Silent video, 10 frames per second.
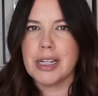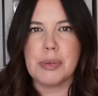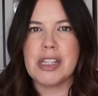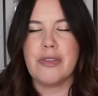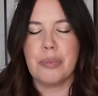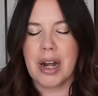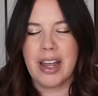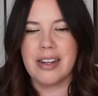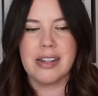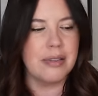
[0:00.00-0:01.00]
expensive
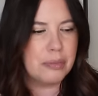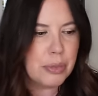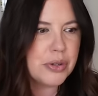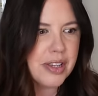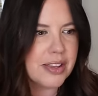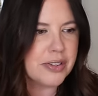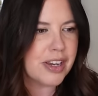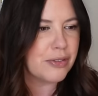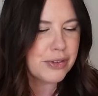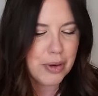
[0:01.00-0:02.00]
brand and most of their
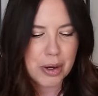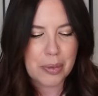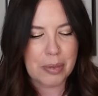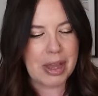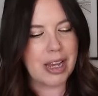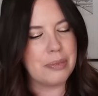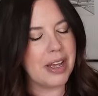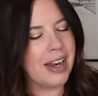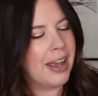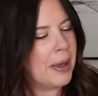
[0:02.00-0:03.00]
stuff is very well made,
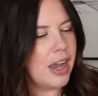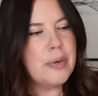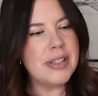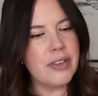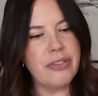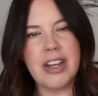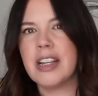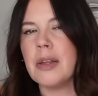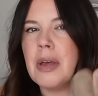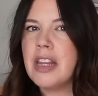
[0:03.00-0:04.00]
but I always love
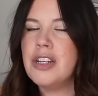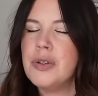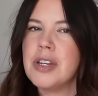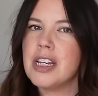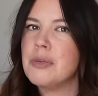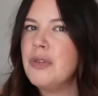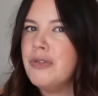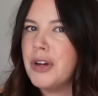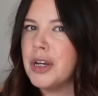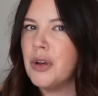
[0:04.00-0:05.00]
finding them and they do tend to
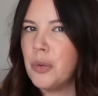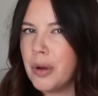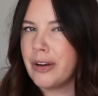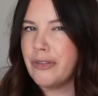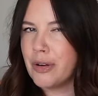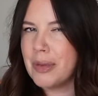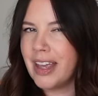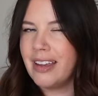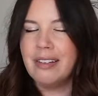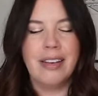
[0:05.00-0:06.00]
move very quick for
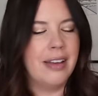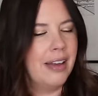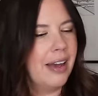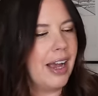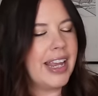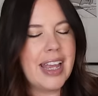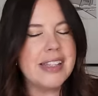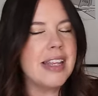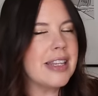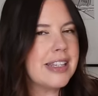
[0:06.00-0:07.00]
me. I
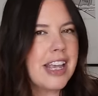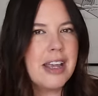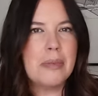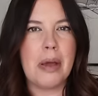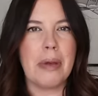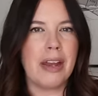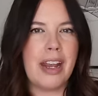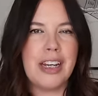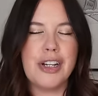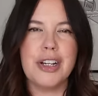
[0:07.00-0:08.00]
can't say the same about
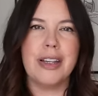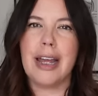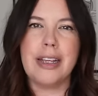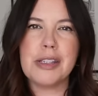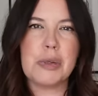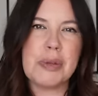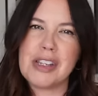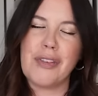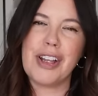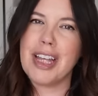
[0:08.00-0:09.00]
any like
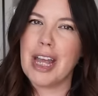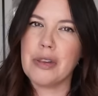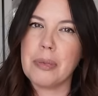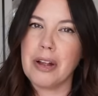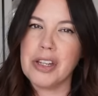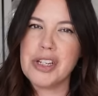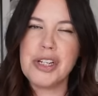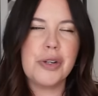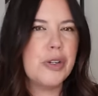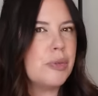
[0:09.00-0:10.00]
specifically Anthropology
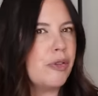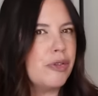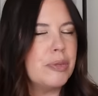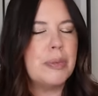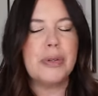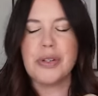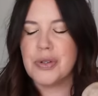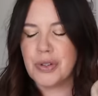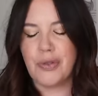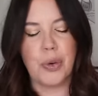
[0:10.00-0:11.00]
shoes, but Free People
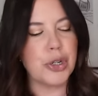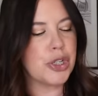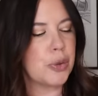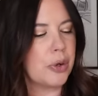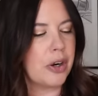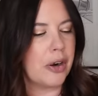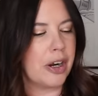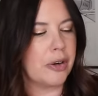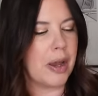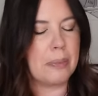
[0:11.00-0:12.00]
shoes for sure
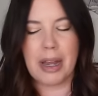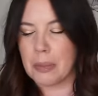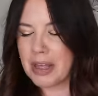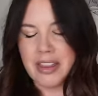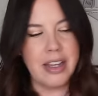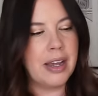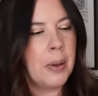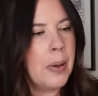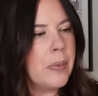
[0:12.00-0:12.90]
are a great pickup. I think